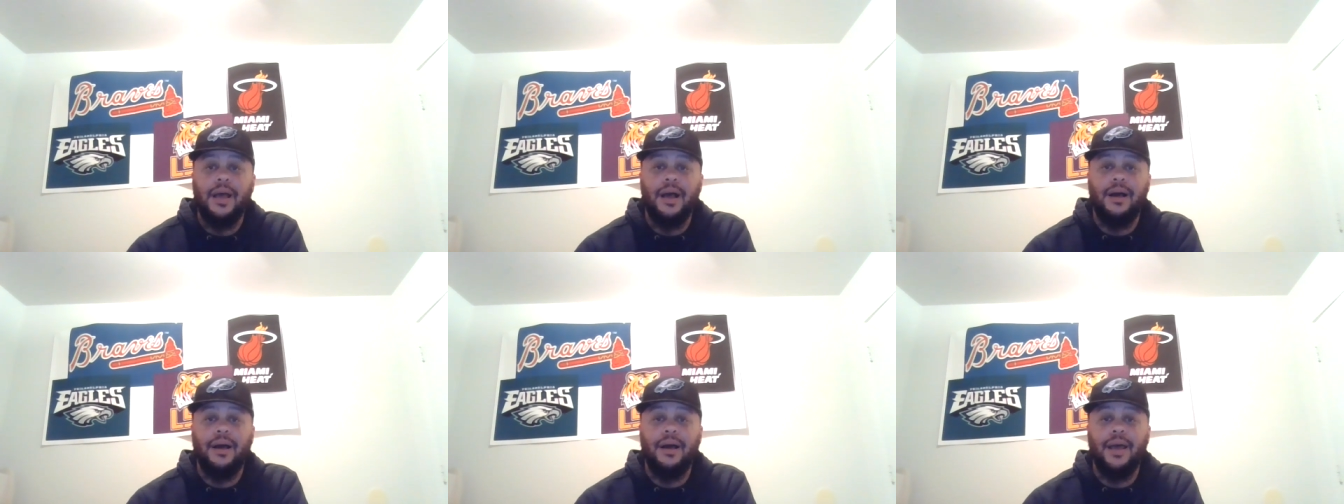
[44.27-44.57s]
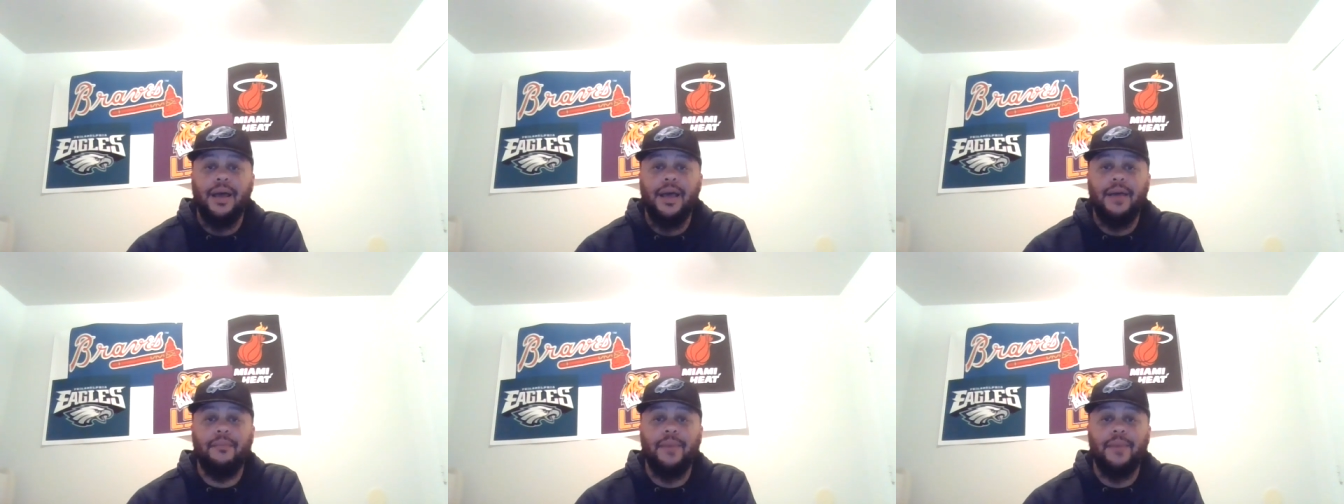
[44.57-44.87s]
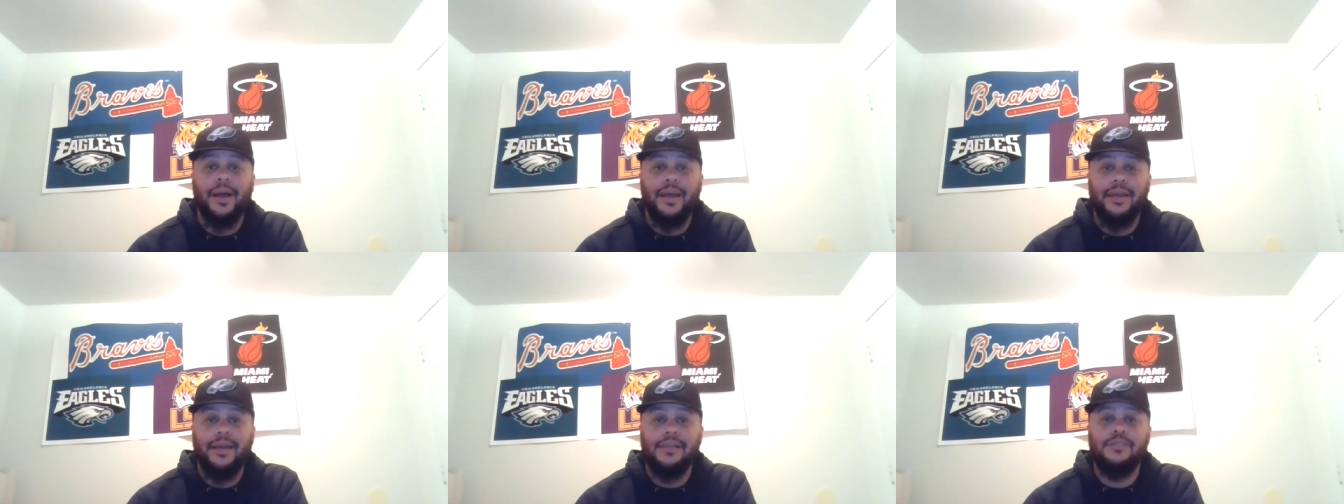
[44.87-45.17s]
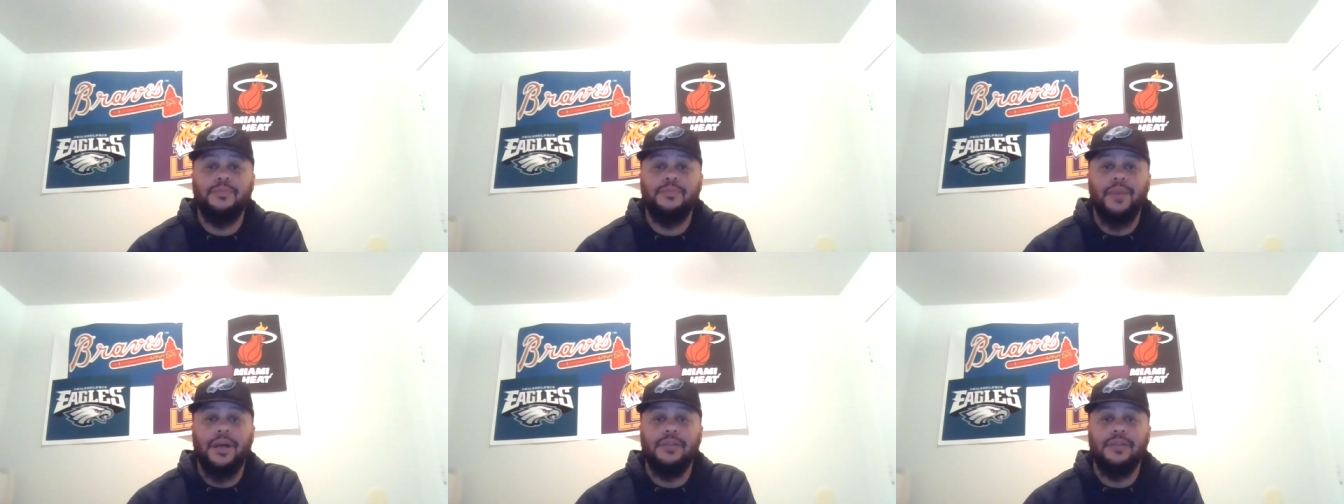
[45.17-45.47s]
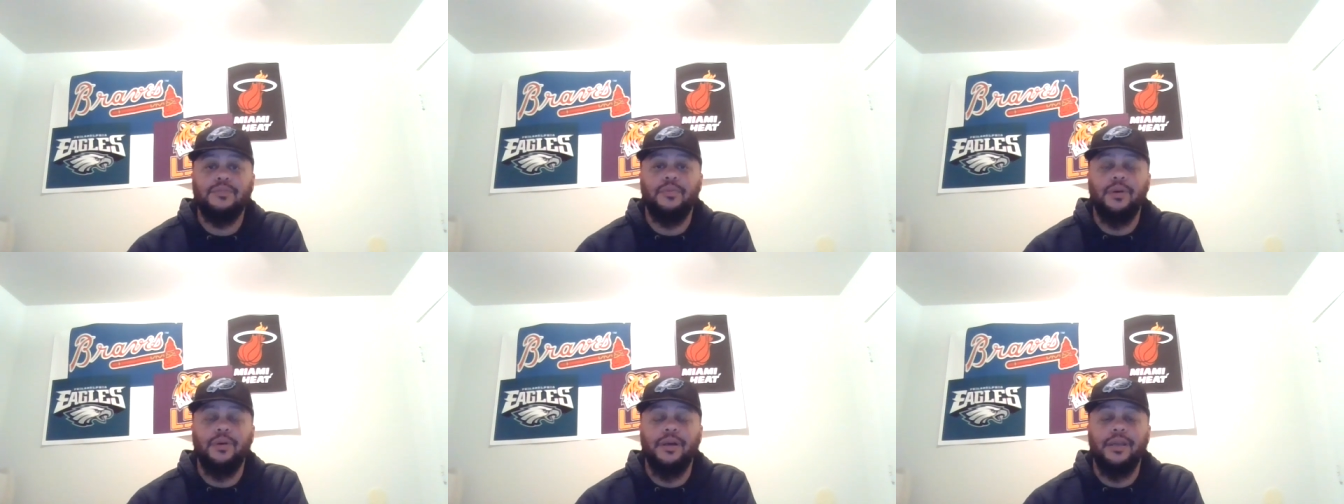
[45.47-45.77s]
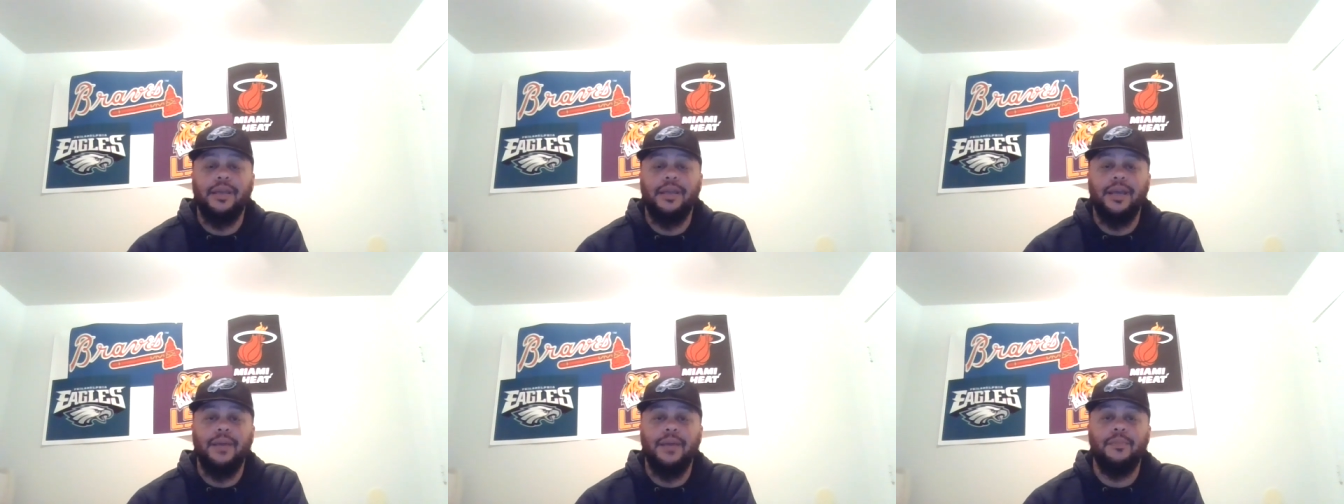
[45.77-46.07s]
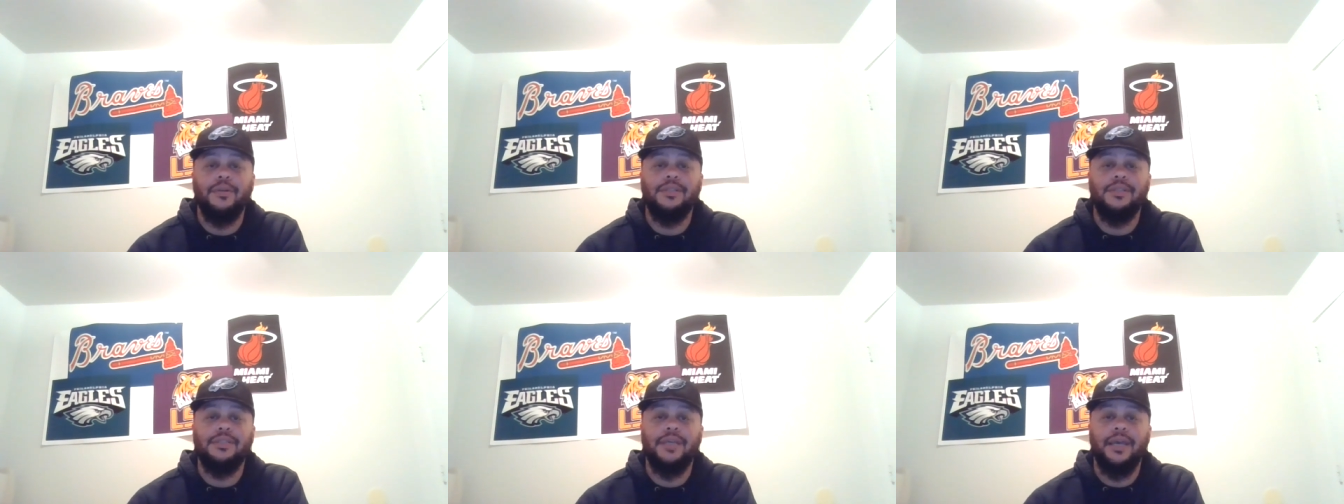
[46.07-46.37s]
I'll have my Xbox One
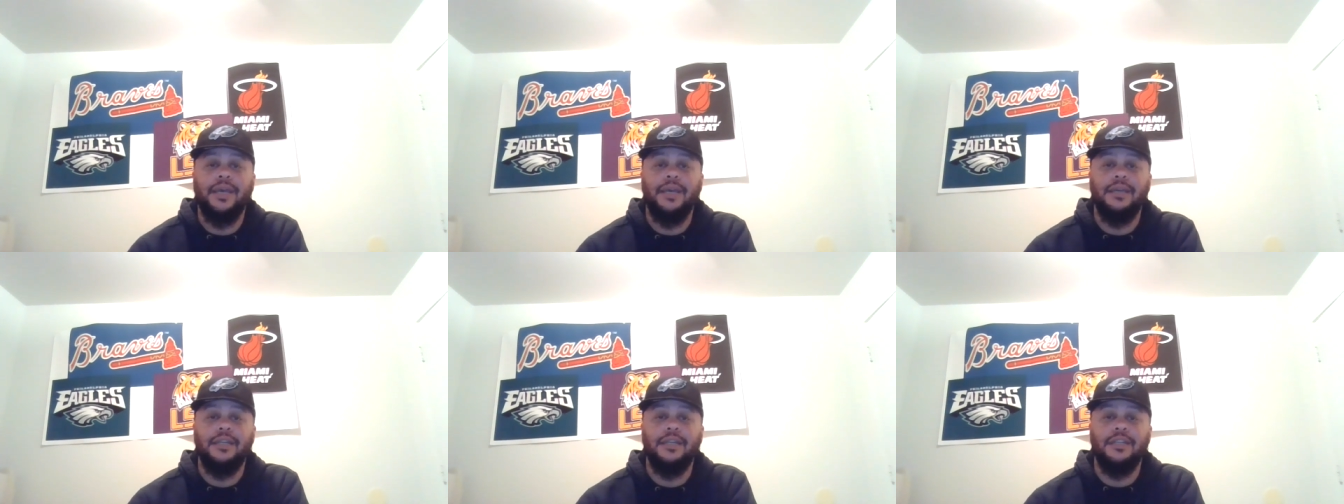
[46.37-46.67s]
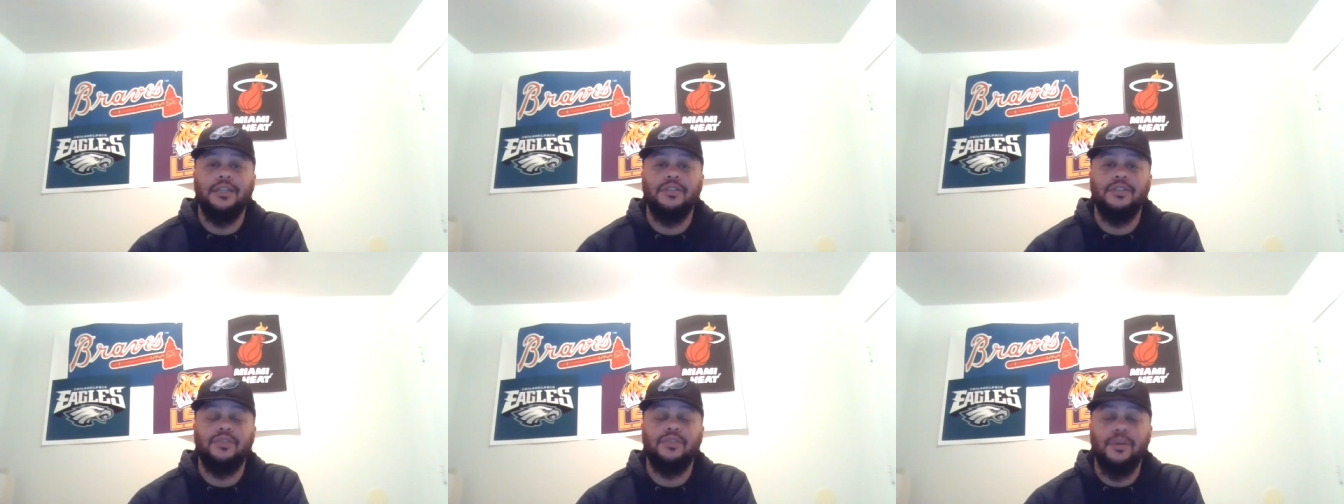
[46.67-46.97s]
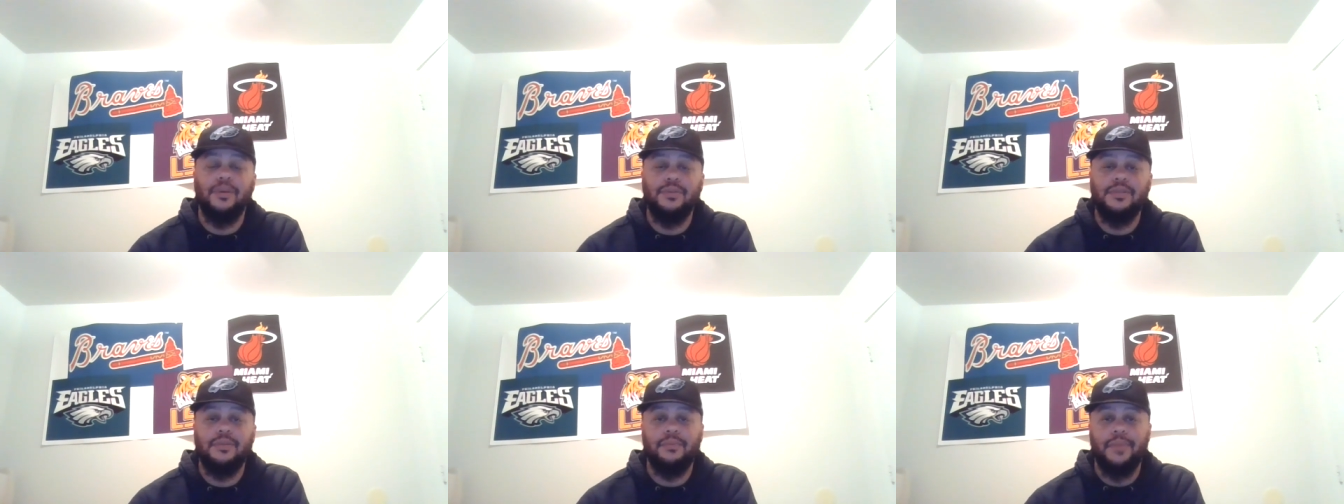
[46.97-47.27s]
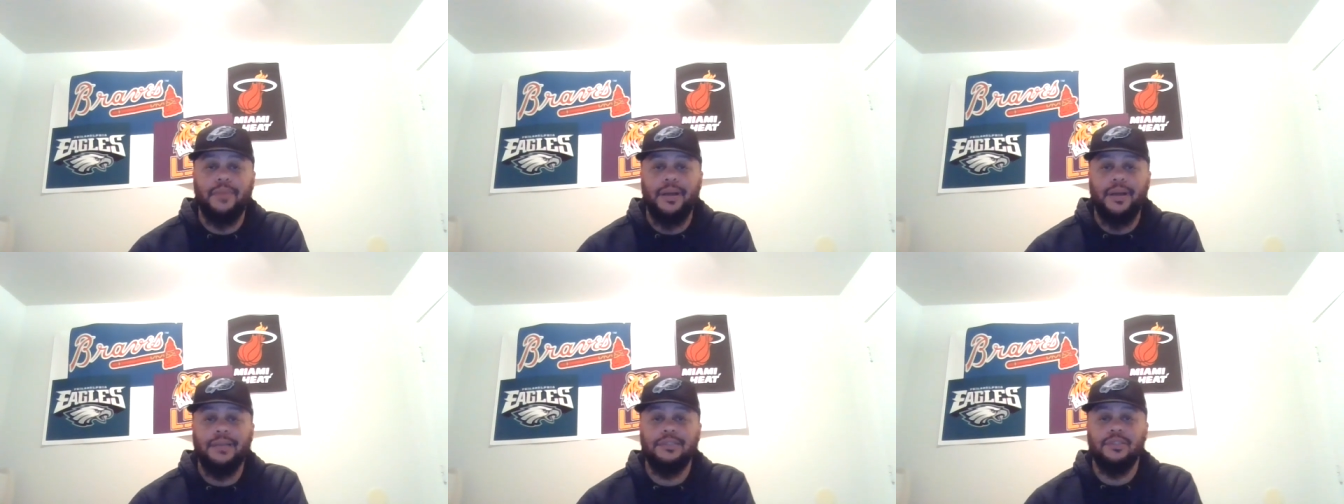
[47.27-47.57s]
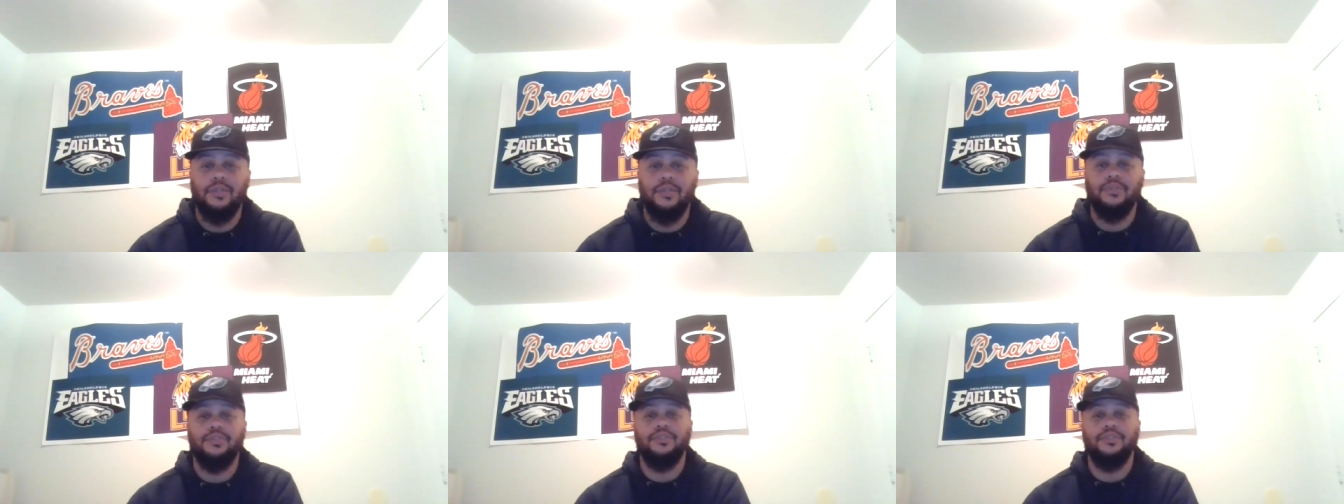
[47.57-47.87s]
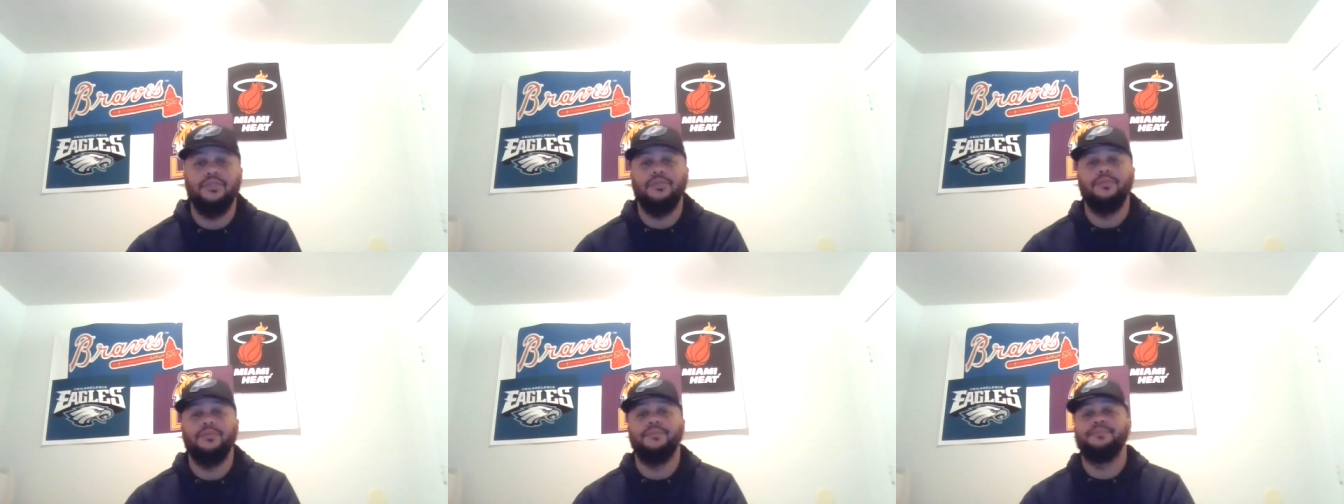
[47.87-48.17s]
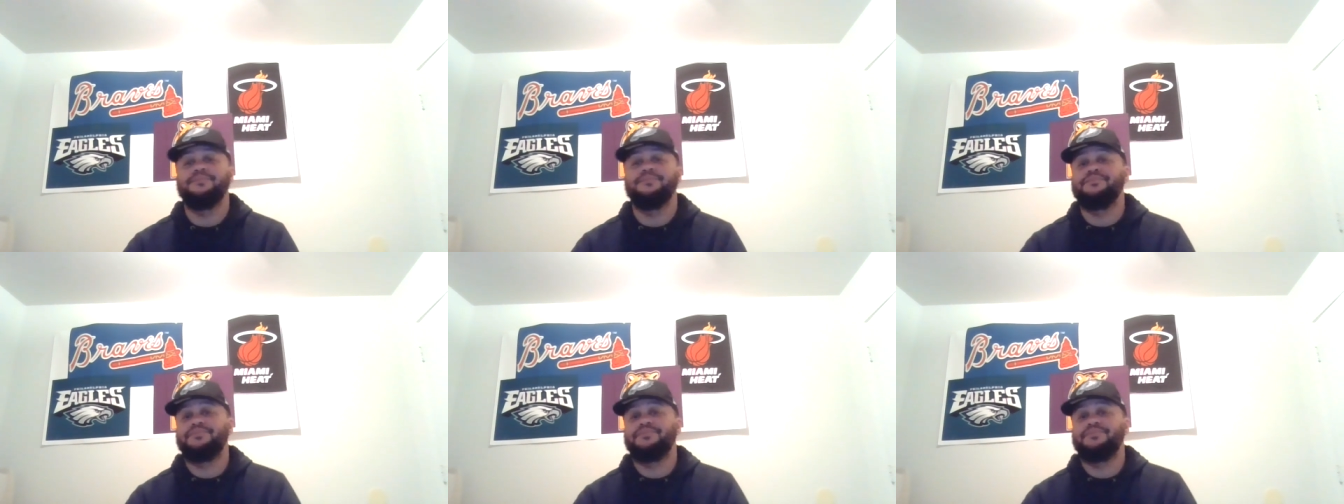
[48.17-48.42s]
gamer tag in the description box also.